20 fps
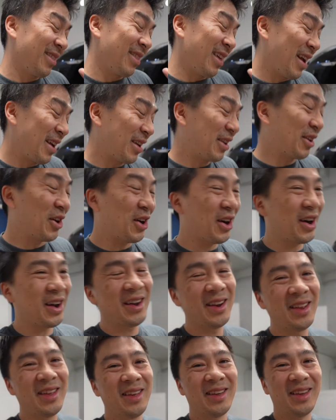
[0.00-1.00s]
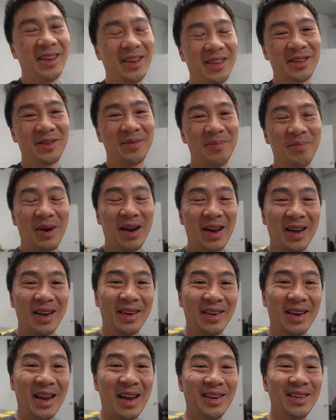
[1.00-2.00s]
thank god it's my
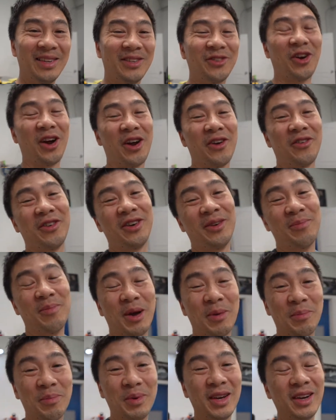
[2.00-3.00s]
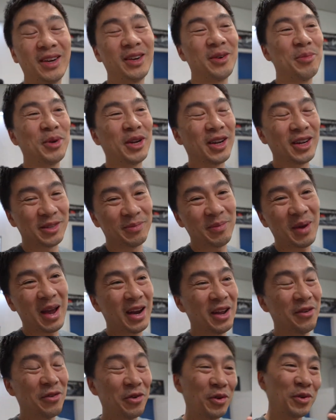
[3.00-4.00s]
daily driver and my beater, because
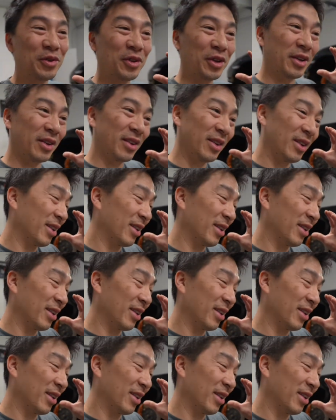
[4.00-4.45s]
man, if it was like,